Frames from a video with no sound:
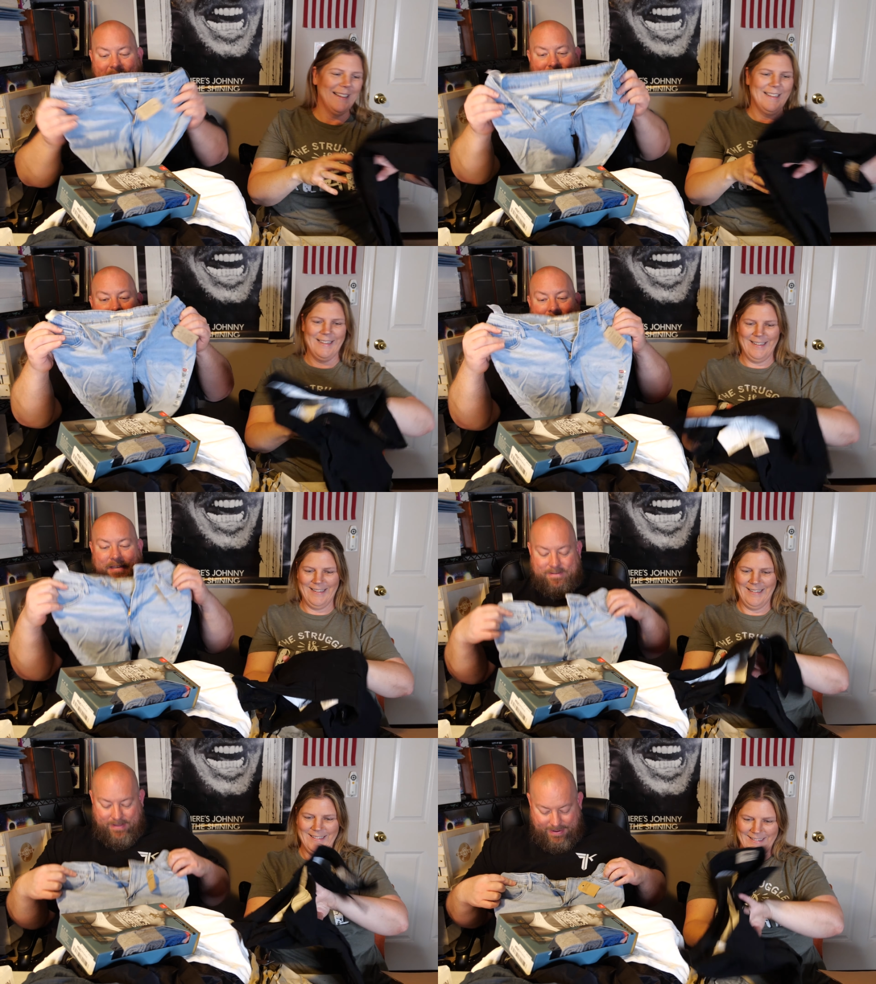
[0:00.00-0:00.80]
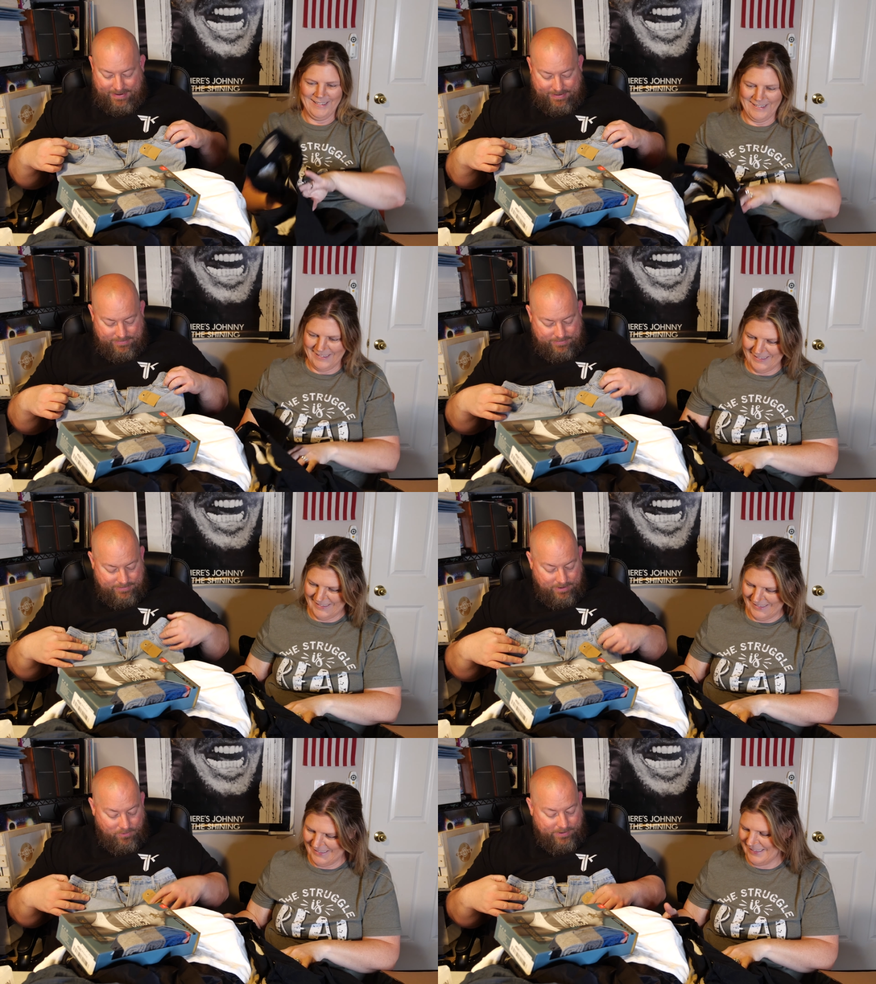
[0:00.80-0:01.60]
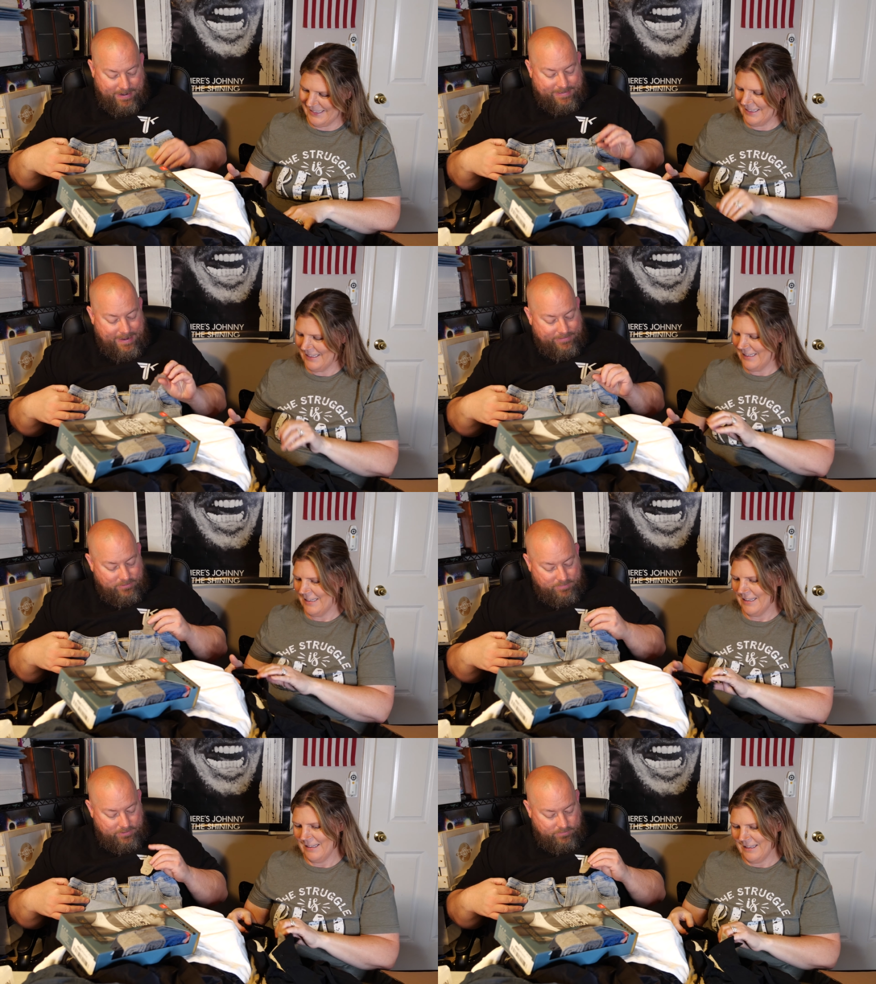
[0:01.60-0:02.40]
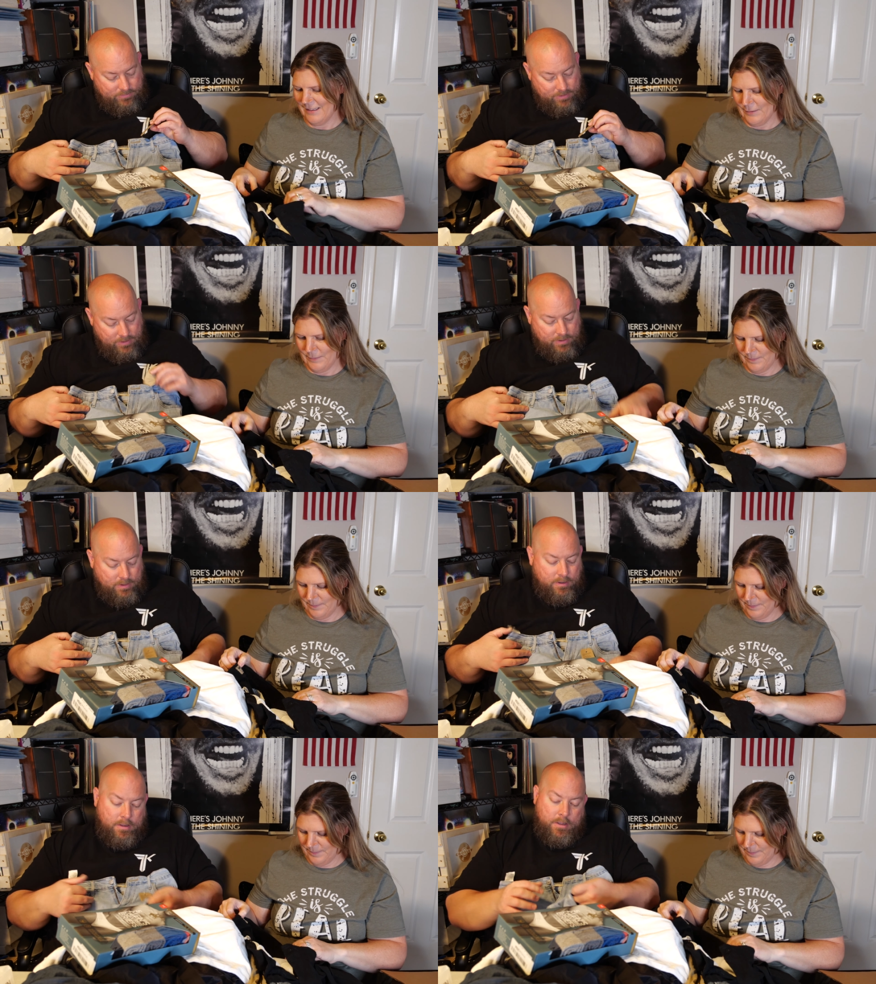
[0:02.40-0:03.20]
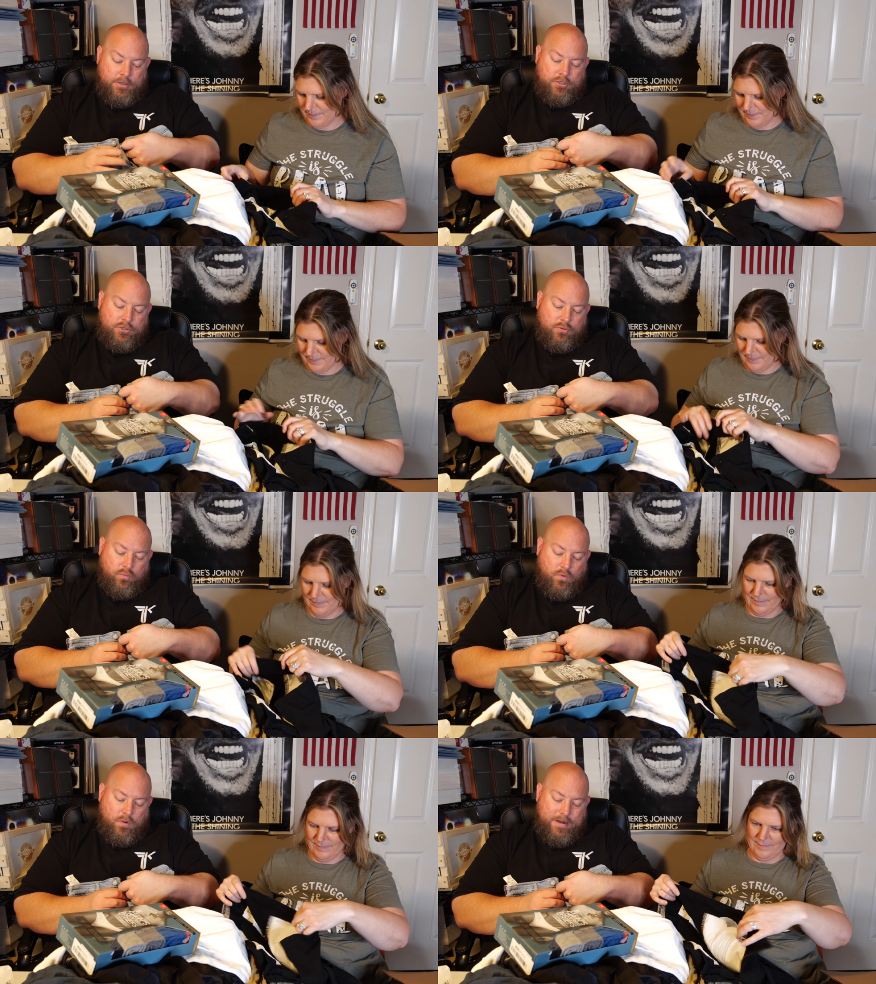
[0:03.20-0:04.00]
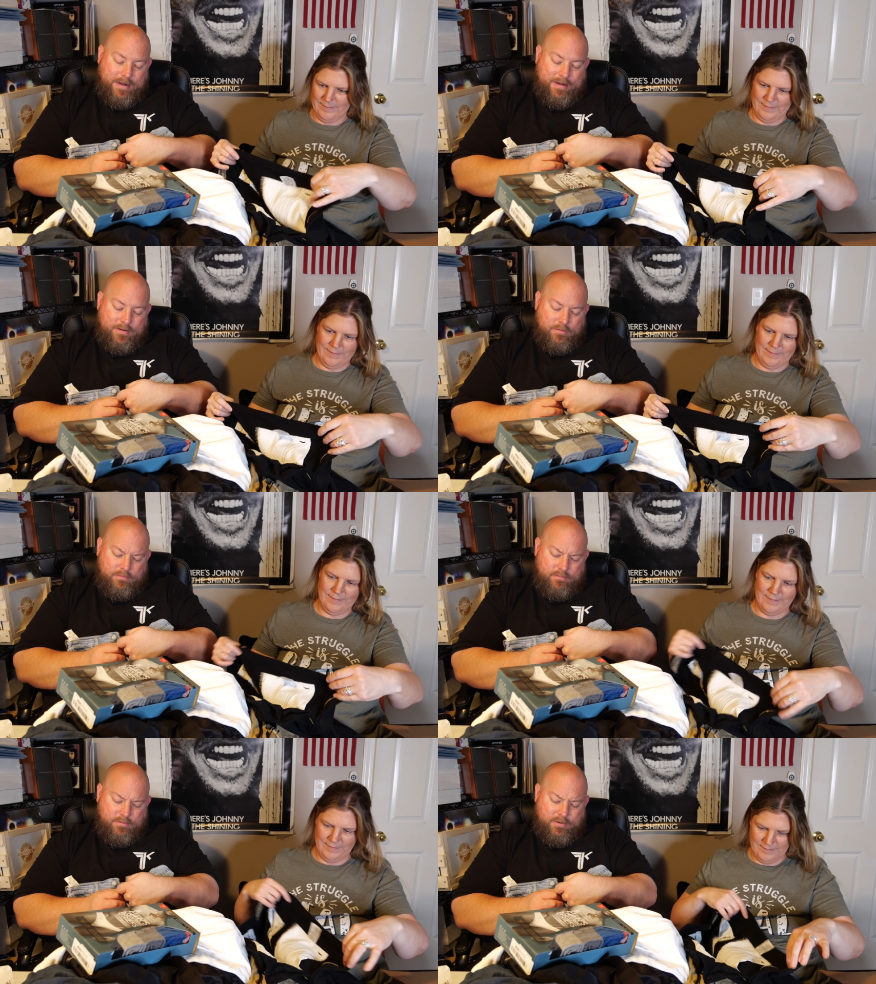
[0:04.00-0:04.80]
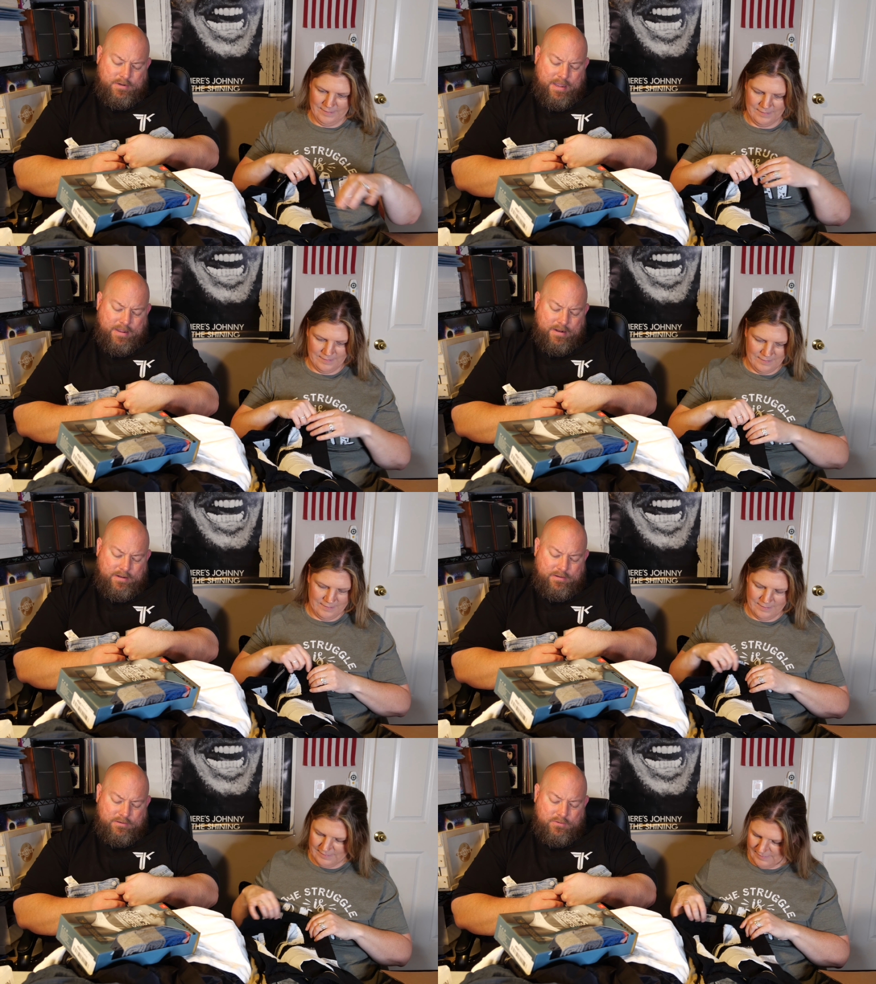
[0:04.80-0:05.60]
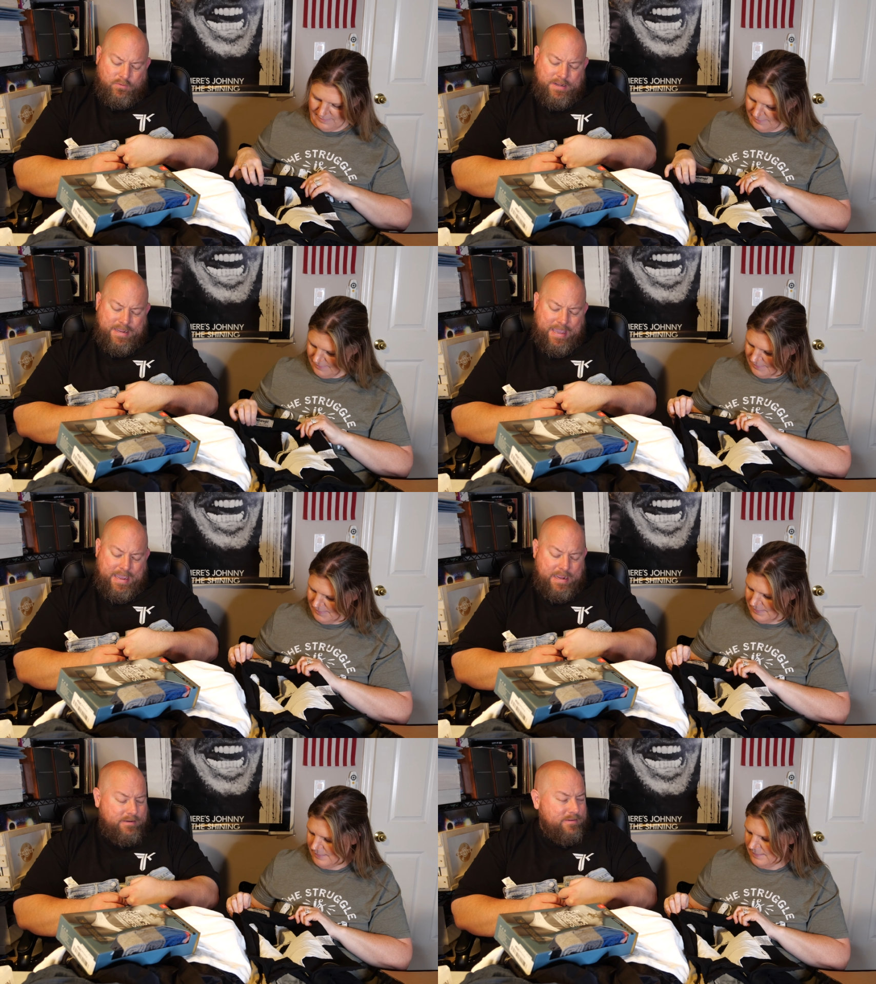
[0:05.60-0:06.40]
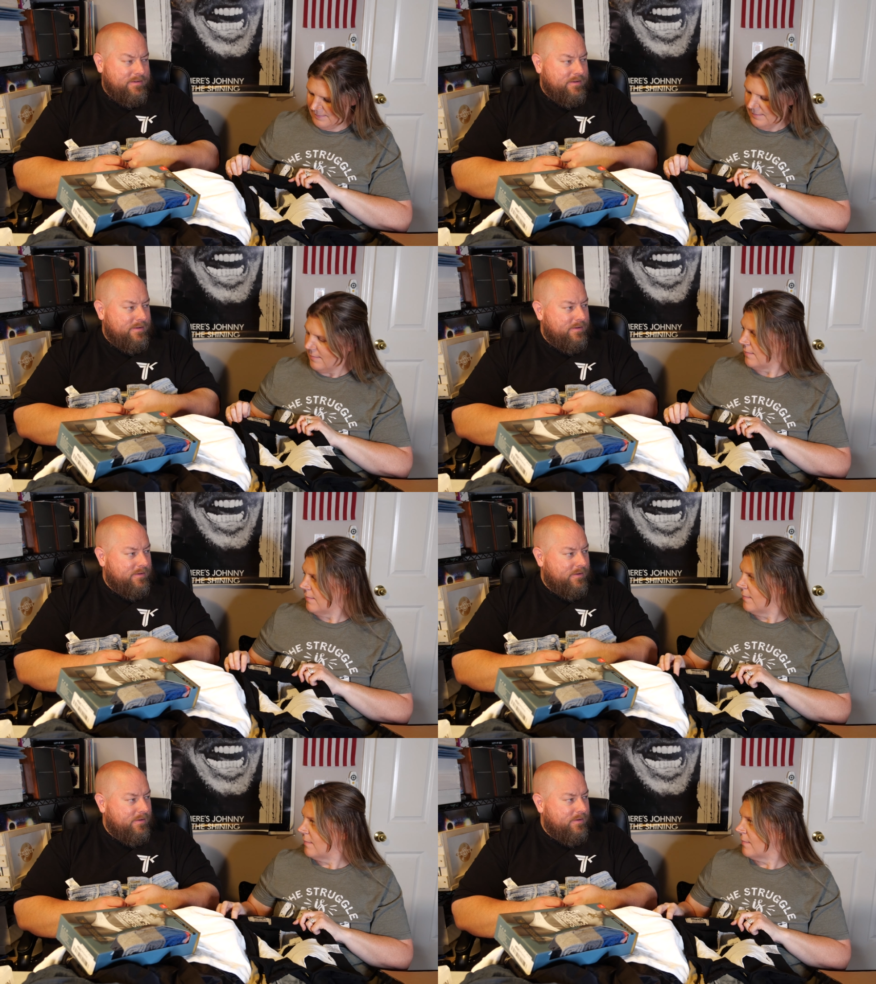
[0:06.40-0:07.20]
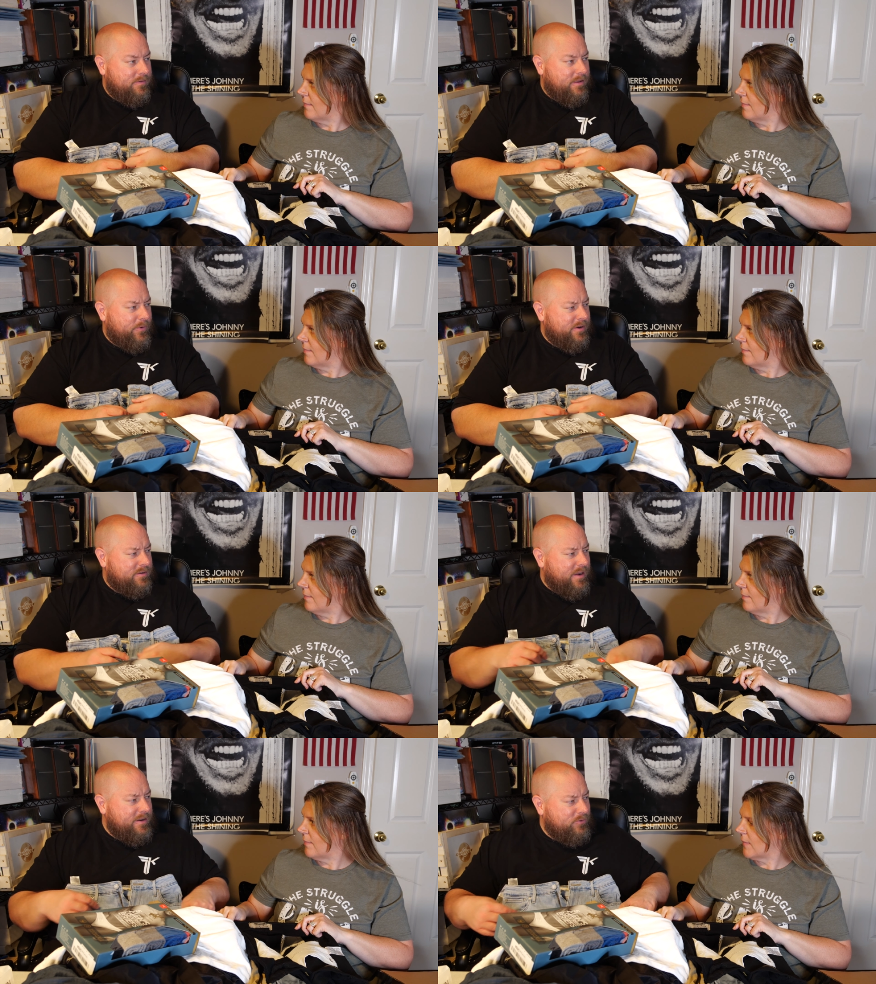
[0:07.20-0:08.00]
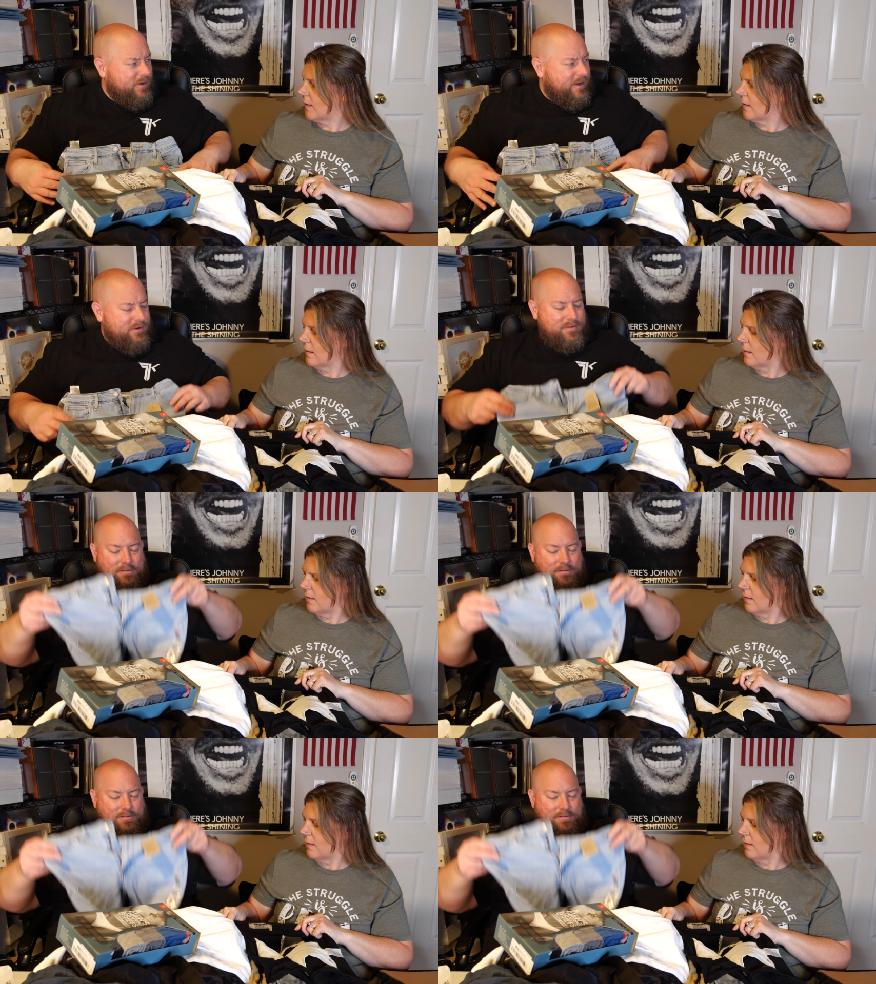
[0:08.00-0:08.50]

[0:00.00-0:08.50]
Speaker 1: have some Levi's. Oh, we got tags on still. Twenty nine twenty eight. That weird size. Twenty nine